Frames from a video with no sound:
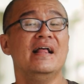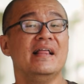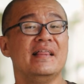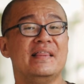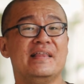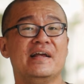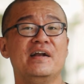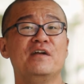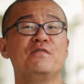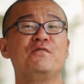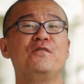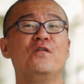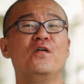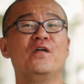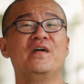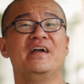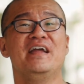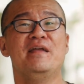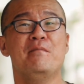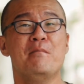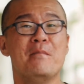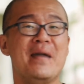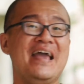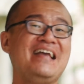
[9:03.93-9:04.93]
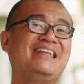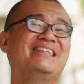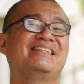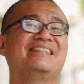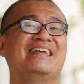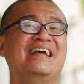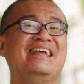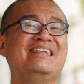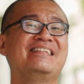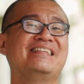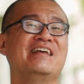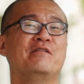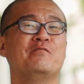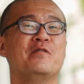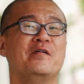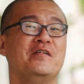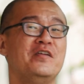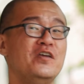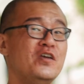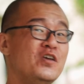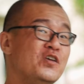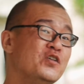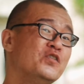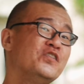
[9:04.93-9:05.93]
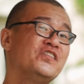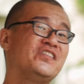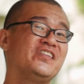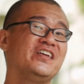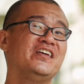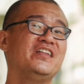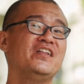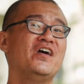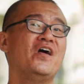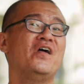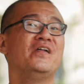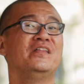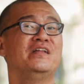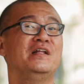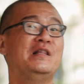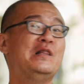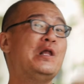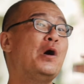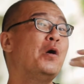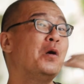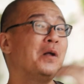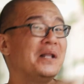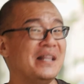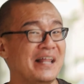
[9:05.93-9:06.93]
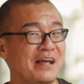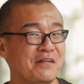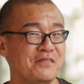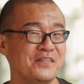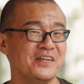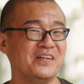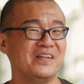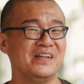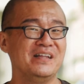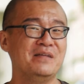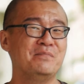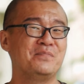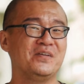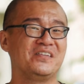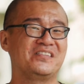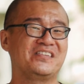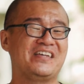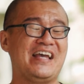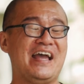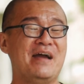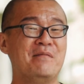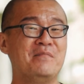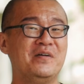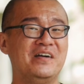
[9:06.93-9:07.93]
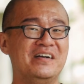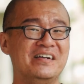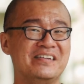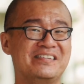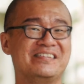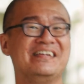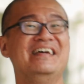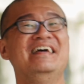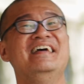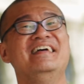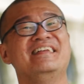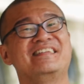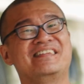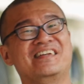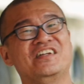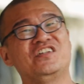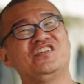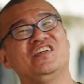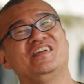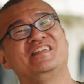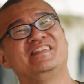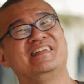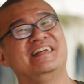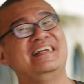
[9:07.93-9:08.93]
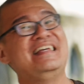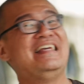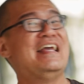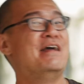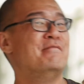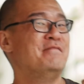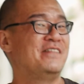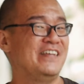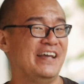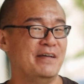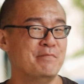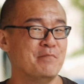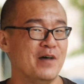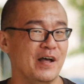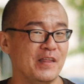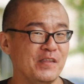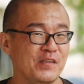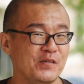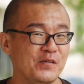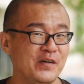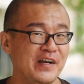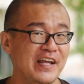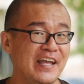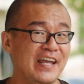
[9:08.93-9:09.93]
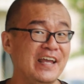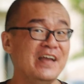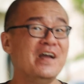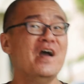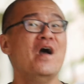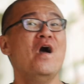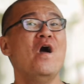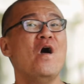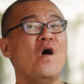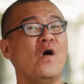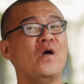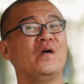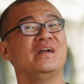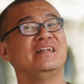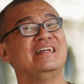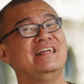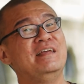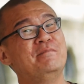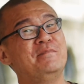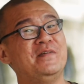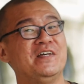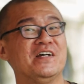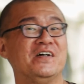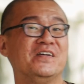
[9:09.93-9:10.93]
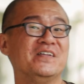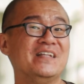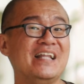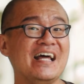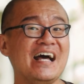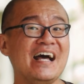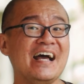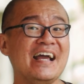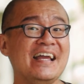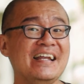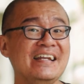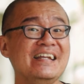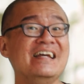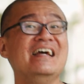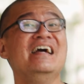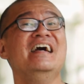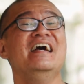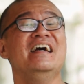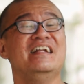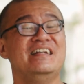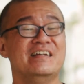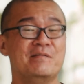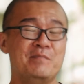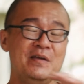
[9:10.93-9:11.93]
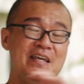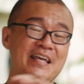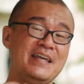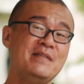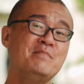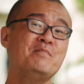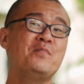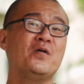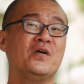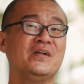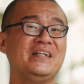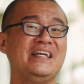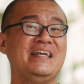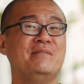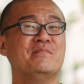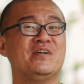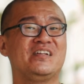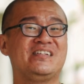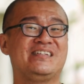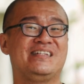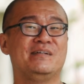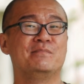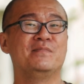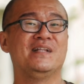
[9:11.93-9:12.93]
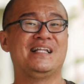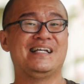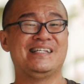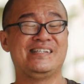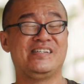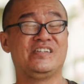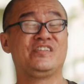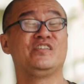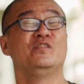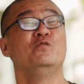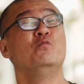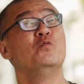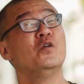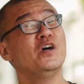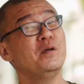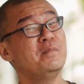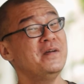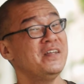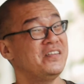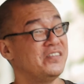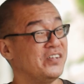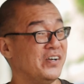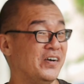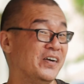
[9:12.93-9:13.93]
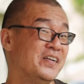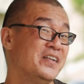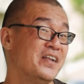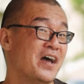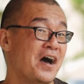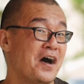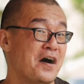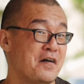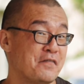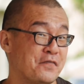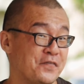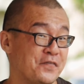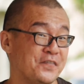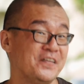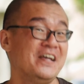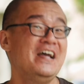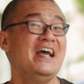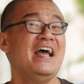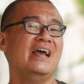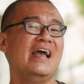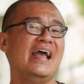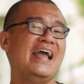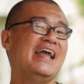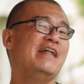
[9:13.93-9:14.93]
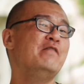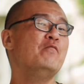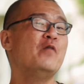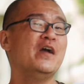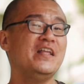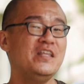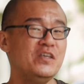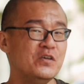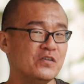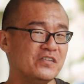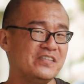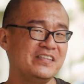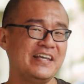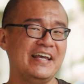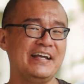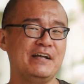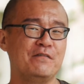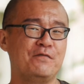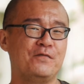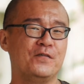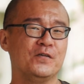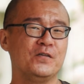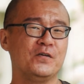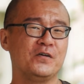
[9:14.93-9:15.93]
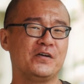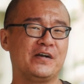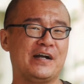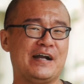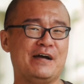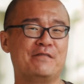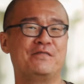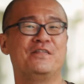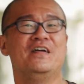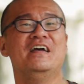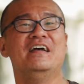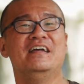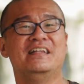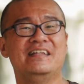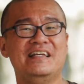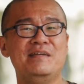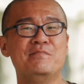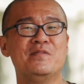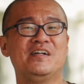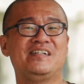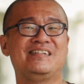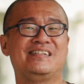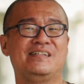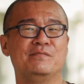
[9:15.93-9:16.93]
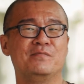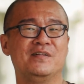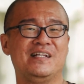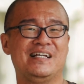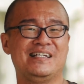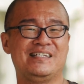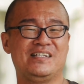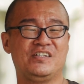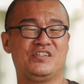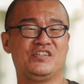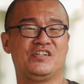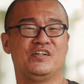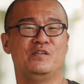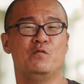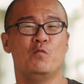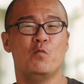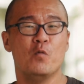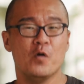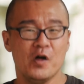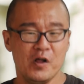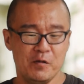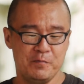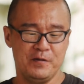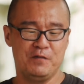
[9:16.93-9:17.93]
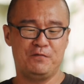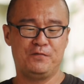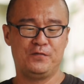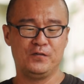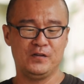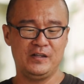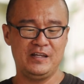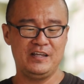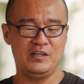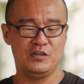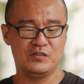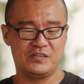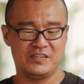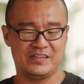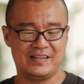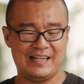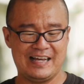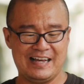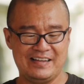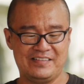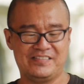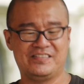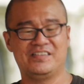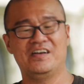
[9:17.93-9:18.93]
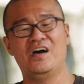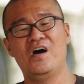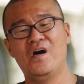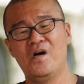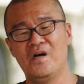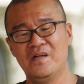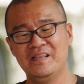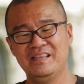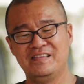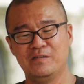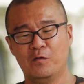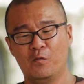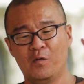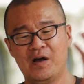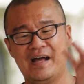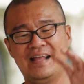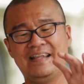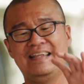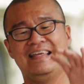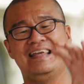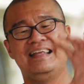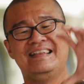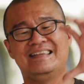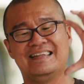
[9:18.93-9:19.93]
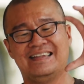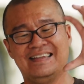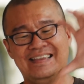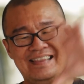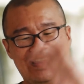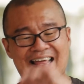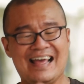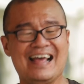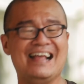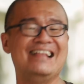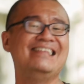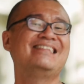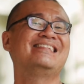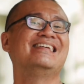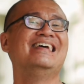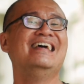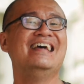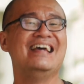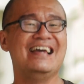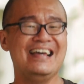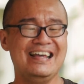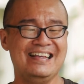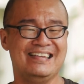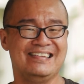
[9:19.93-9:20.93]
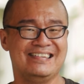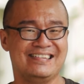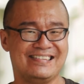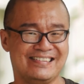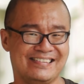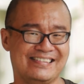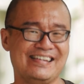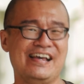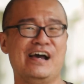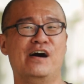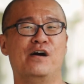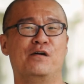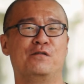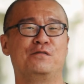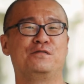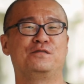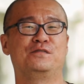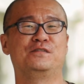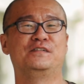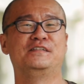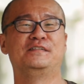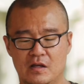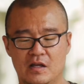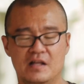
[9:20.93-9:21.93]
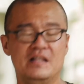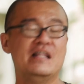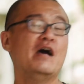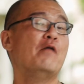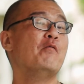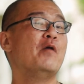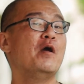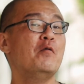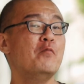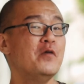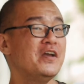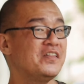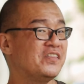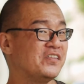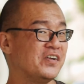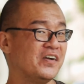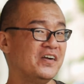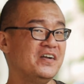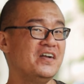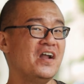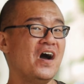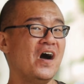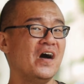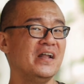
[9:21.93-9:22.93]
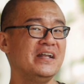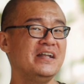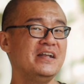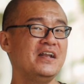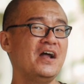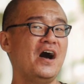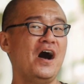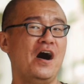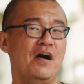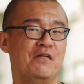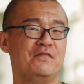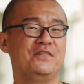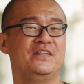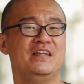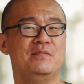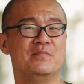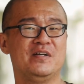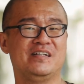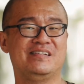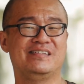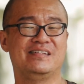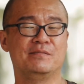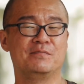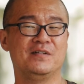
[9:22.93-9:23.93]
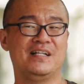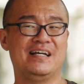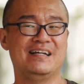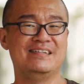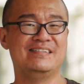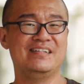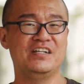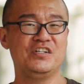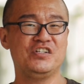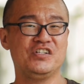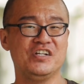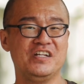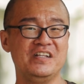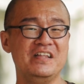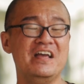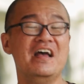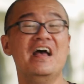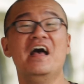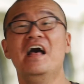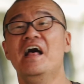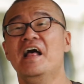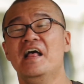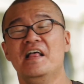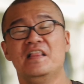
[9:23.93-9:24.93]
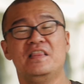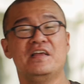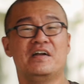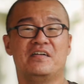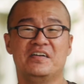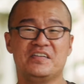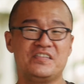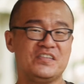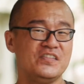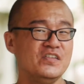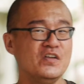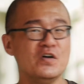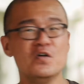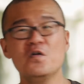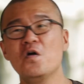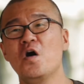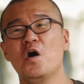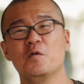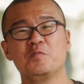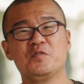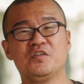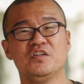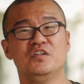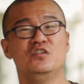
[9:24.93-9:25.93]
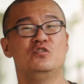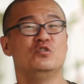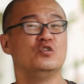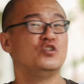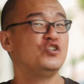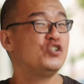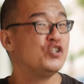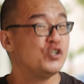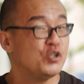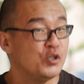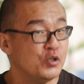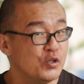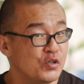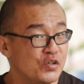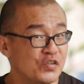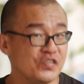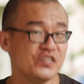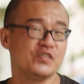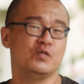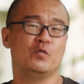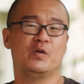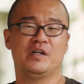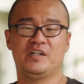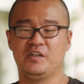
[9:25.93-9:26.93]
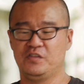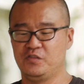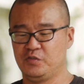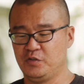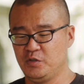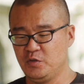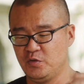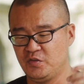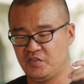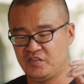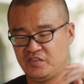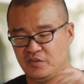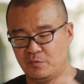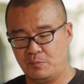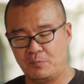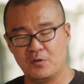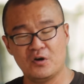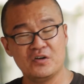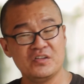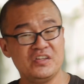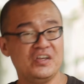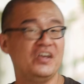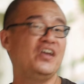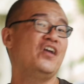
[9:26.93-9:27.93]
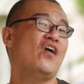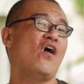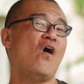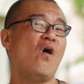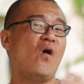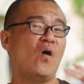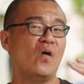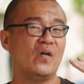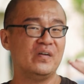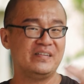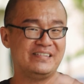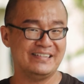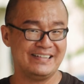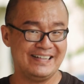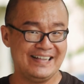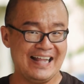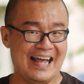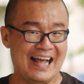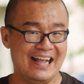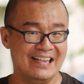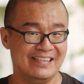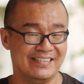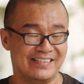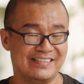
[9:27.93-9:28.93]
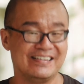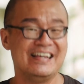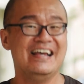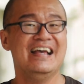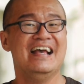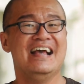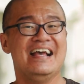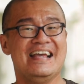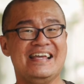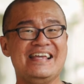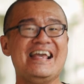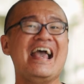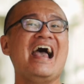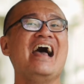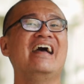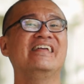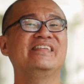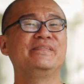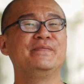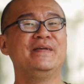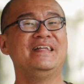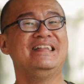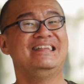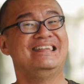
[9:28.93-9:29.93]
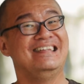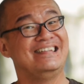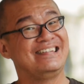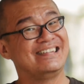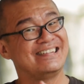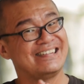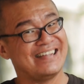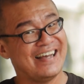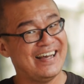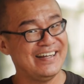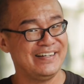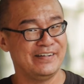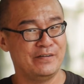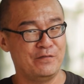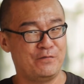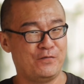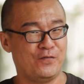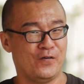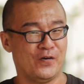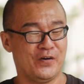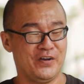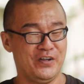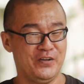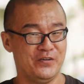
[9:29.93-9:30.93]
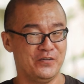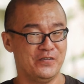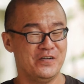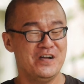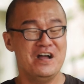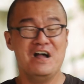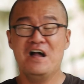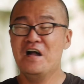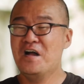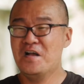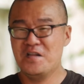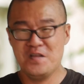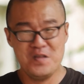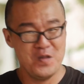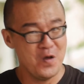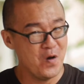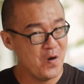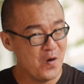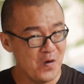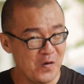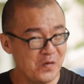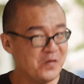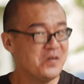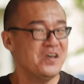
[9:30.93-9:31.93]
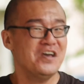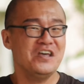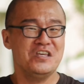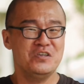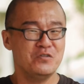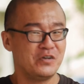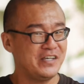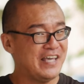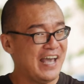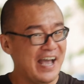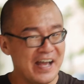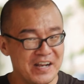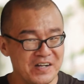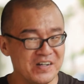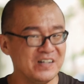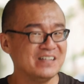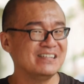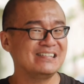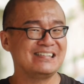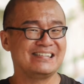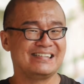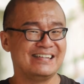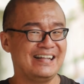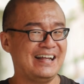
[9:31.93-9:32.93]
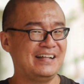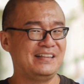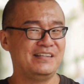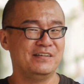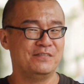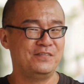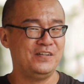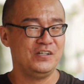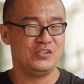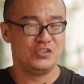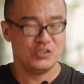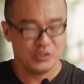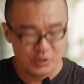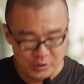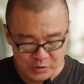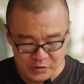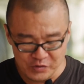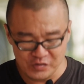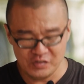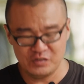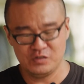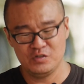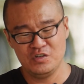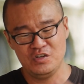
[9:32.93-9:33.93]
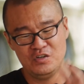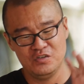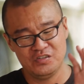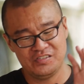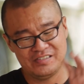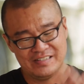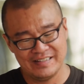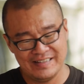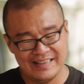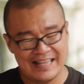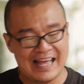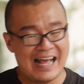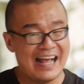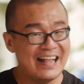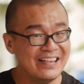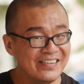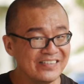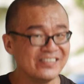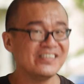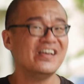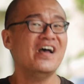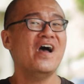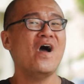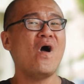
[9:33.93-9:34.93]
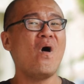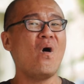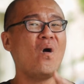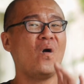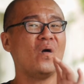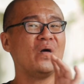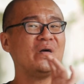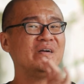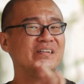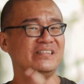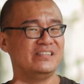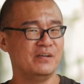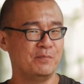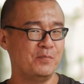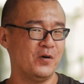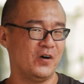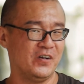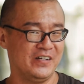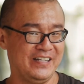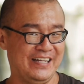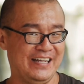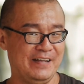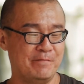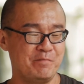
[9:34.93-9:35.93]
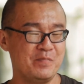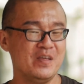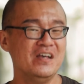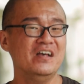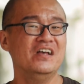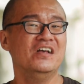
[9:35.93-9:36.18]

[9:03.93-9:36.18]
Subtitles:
Therefore, it makes sense that when you use it on the lower-level Olympus cameras, such as the EM10 Mark III or the EPL9, the in-body image stabilization will be turned off. And when you take a photograph, the image stabilization will be fully utilized on the one in the lens itself. Now, when we turn on and off image stabilization, there is no option to choose whether to use the body or the lens. It has been decided for you. No, you cannot selectively choose to use the lens or the body.